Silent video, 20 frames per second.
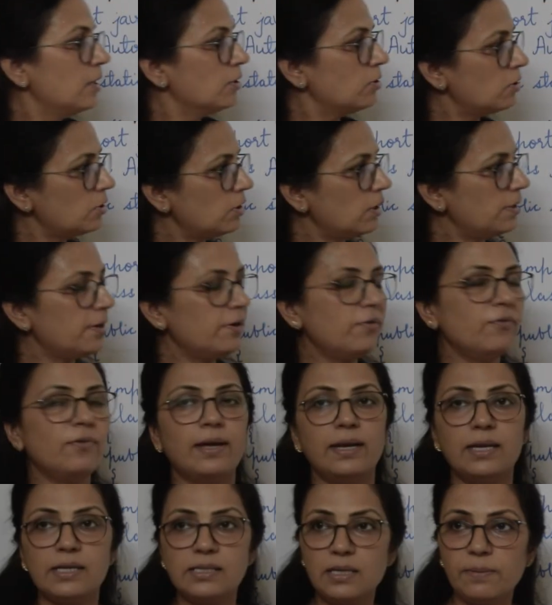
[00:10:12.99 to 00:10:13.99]
So children,
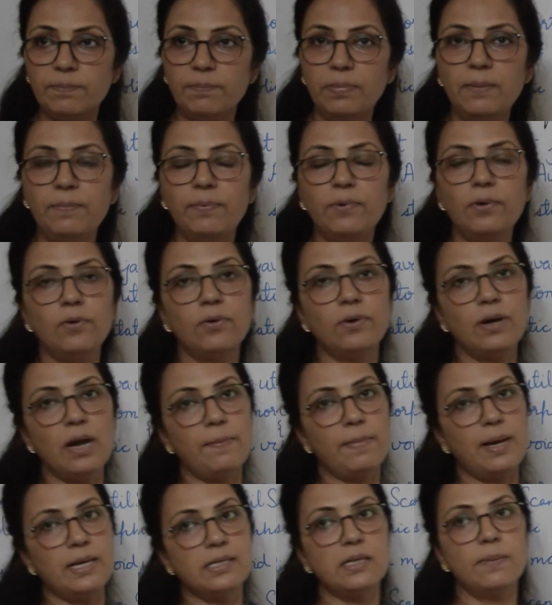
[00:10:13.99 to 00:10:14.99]
very simple
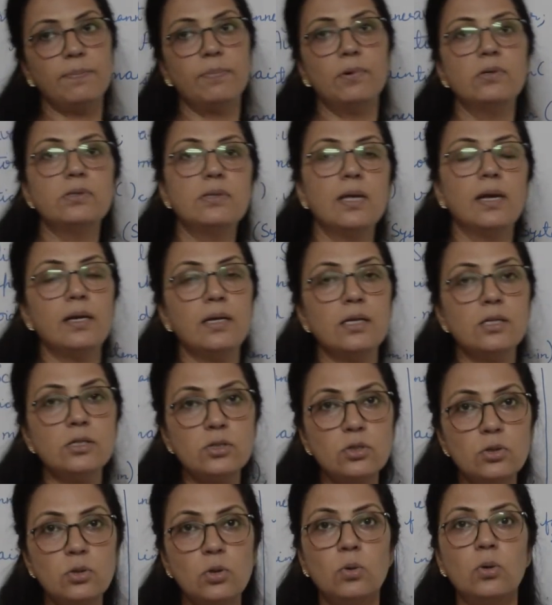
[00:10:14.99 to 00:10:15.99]
program. I suppose there
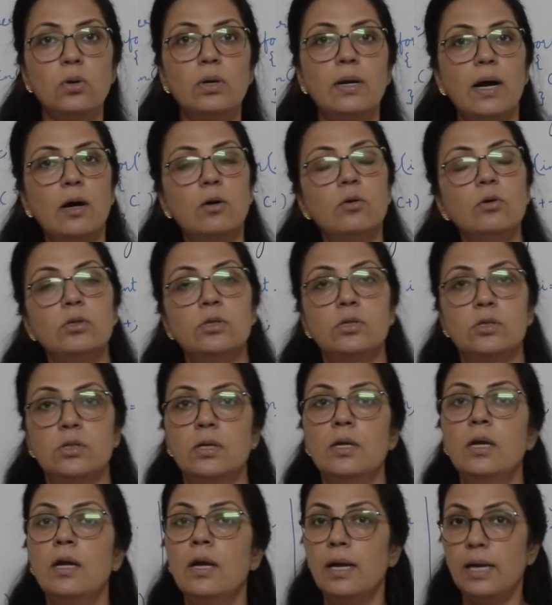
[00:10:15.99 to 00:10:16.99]
is no doubt
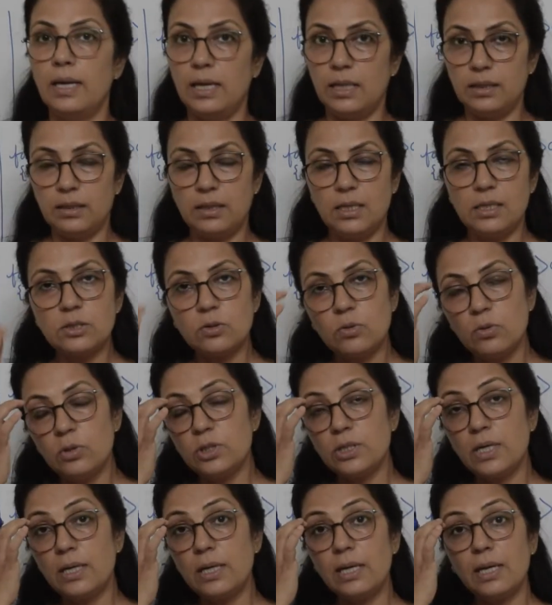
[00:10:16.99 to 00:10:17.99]
in this
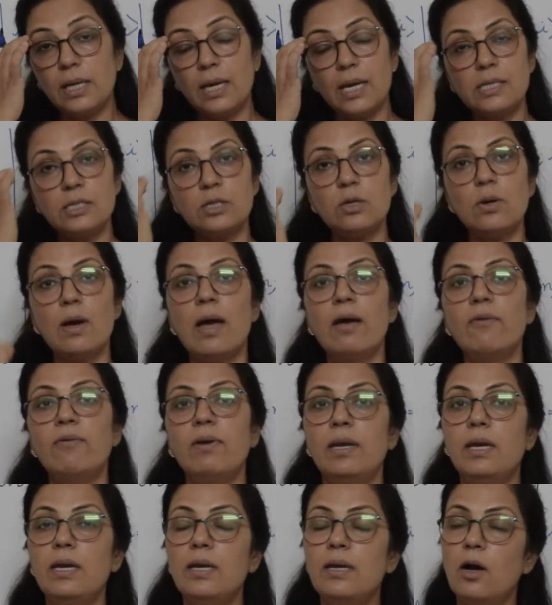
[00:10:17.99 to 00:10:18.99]
question. In case you have
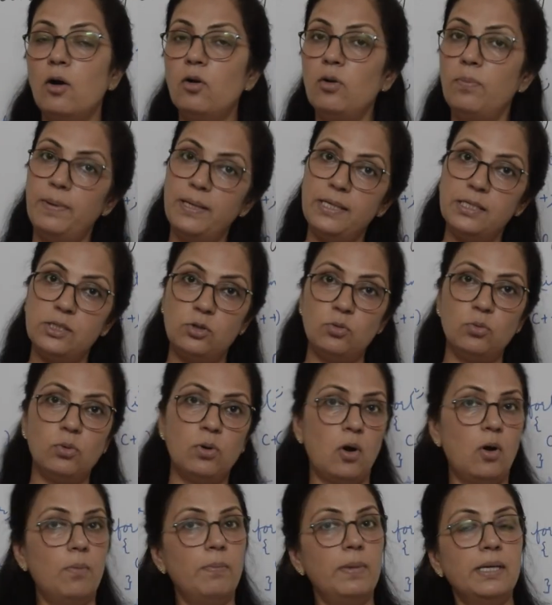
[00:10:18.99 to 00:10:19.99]
any doubt, please do
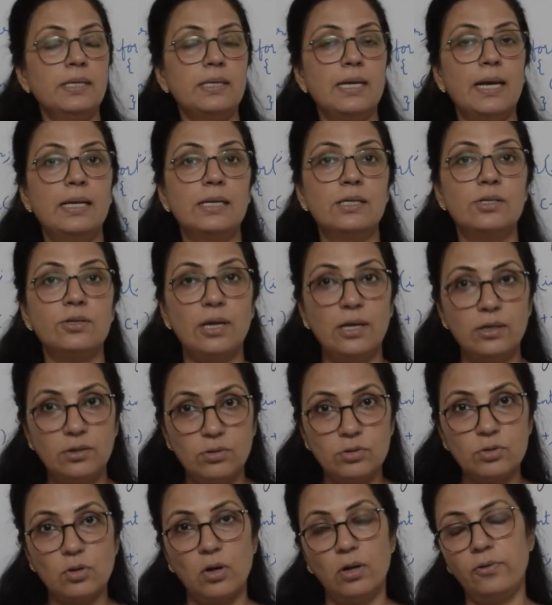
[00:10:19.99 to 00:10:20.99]
comment. I will try
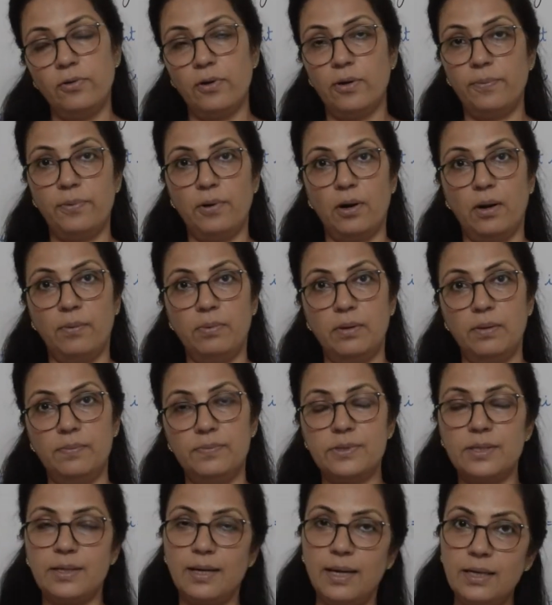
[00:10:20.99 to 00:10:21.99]
to solve your
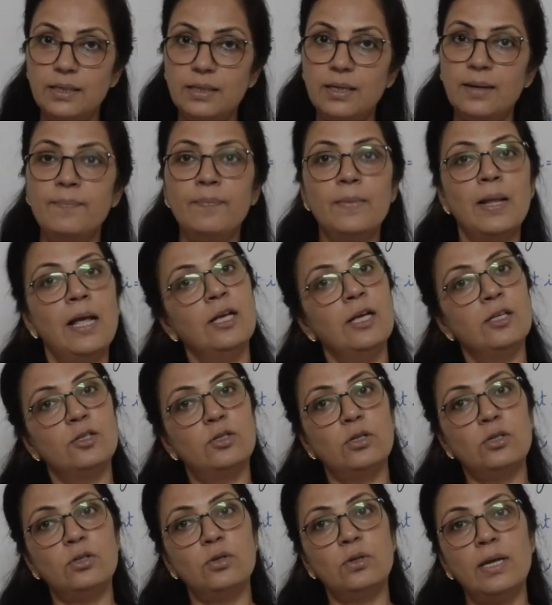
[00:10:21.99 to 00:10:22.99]
problems, right?
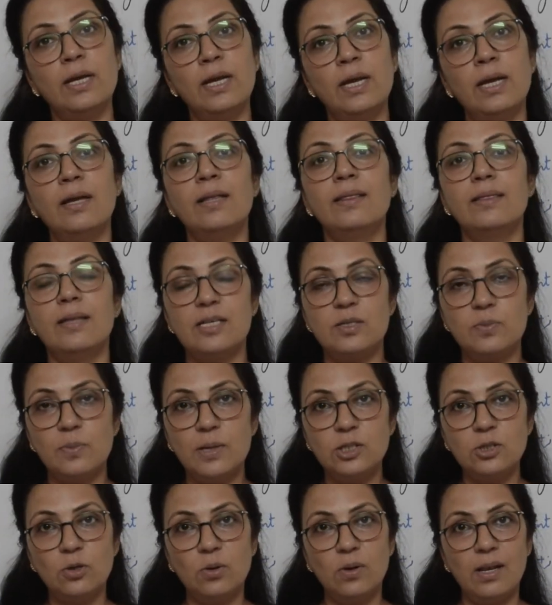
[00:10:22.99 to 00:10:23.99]
So today, this
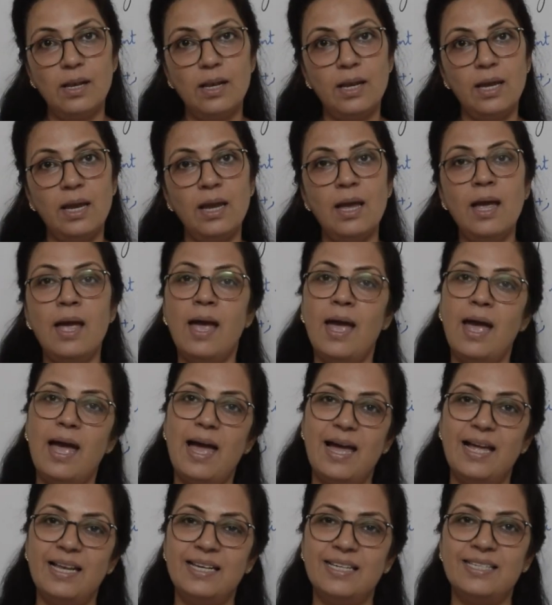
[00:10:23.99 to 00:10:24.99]
much only.
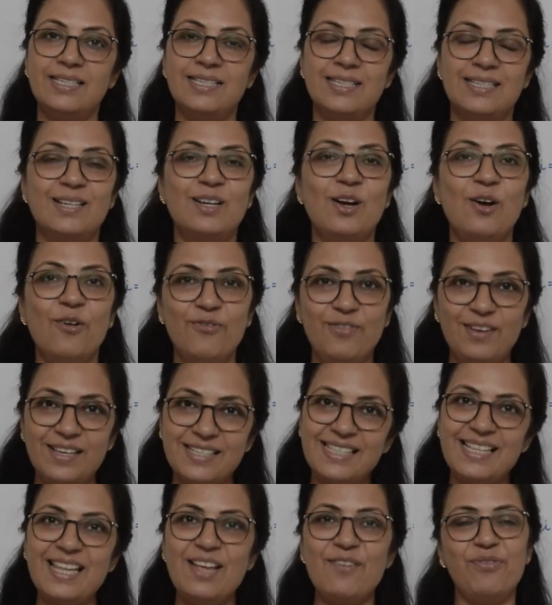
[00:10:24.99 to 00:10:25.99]
And
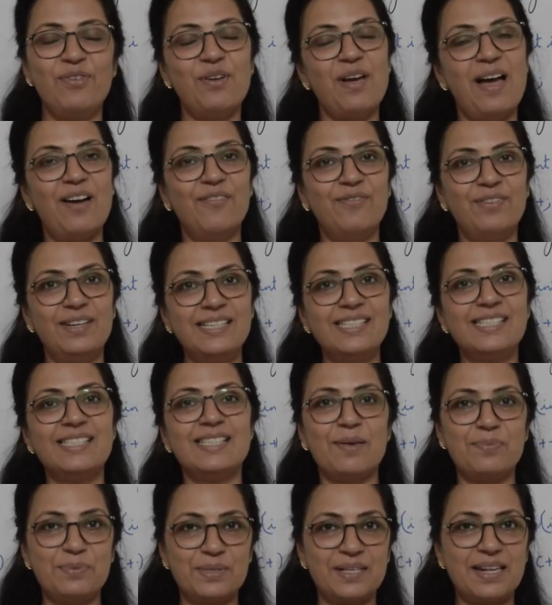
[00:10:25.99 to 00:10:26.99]
obviously, if you haven't
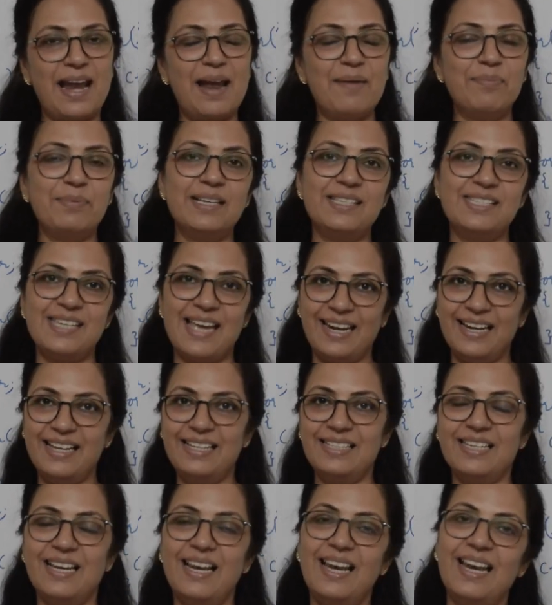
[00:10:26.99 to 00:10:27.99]
subscribed to the
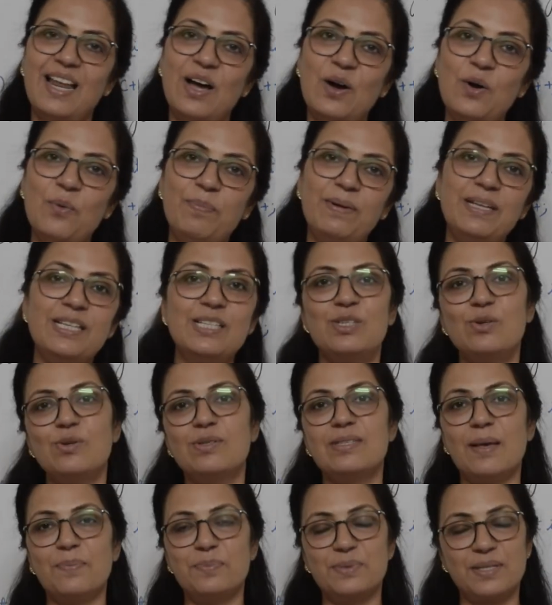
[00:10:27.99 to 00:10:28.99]
channel till now, please do
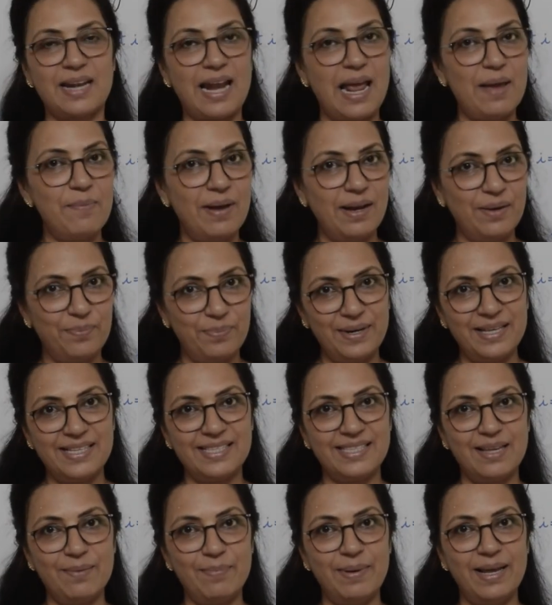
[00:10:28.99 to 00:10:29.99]
subscribe and
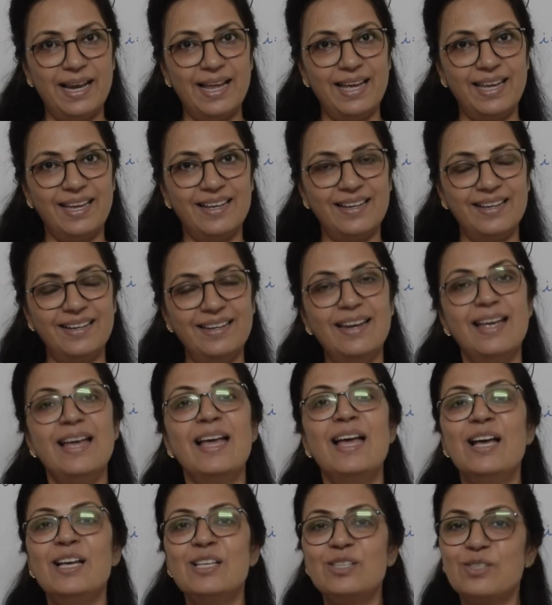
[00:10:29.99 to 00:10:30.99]
press the bell icon
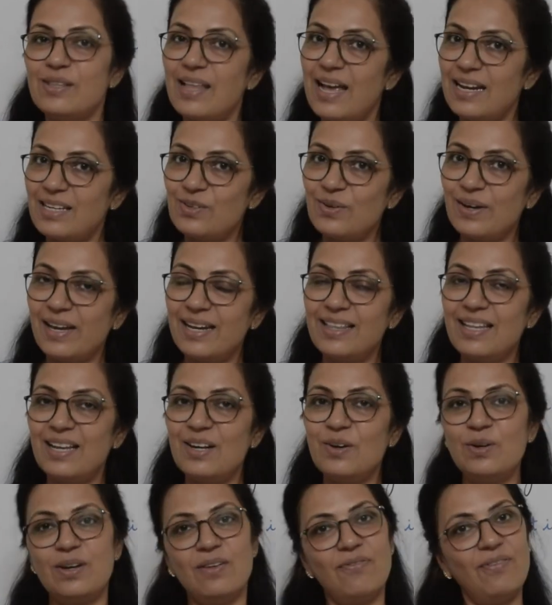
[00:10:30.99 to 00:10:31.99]
so that you get
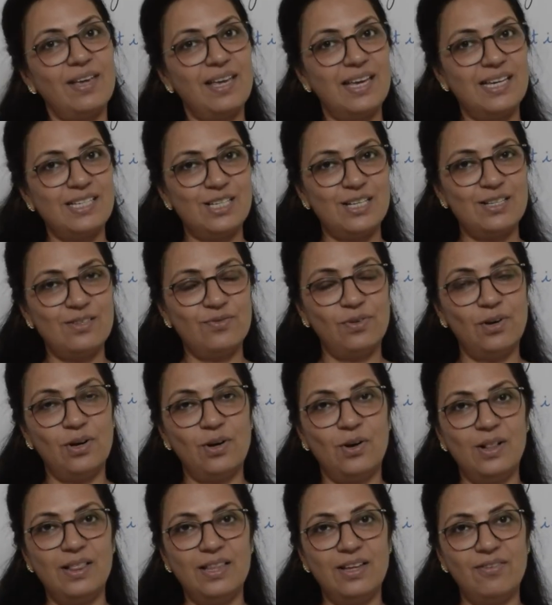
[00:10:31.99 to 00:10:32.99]
the notifications for
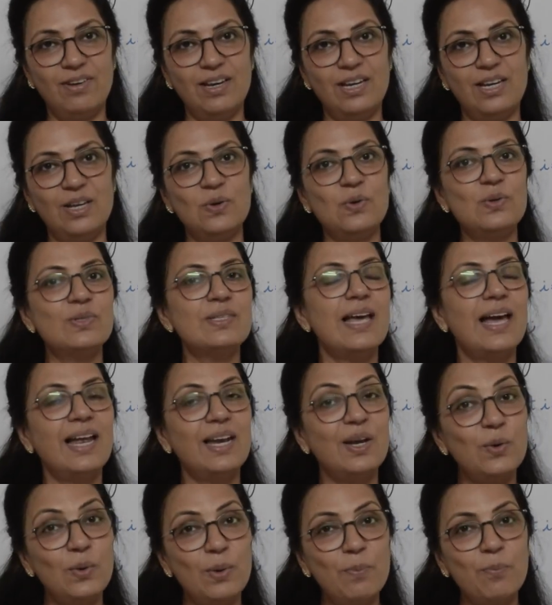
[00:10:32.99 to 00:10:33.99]
all the videos
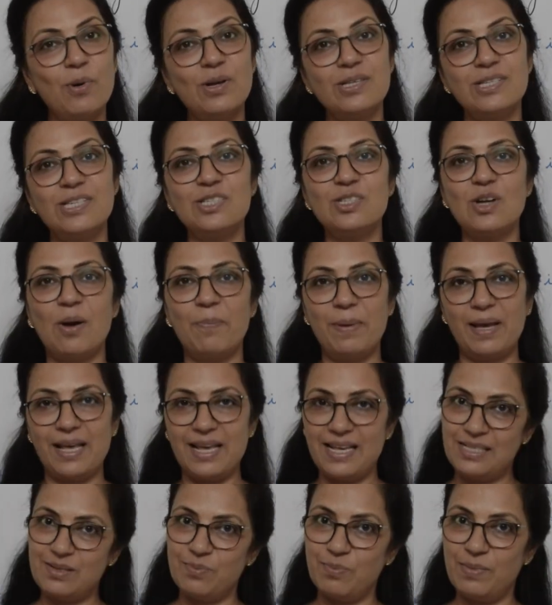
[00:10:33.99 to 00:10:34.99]
and no important topic
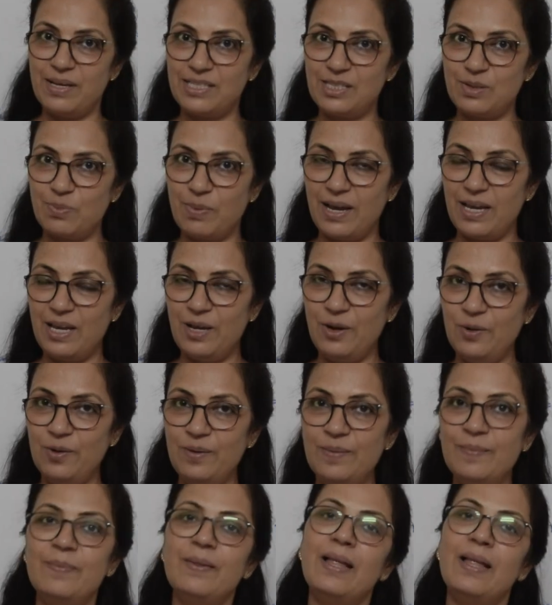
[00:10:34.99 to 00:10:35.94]
is missed by you.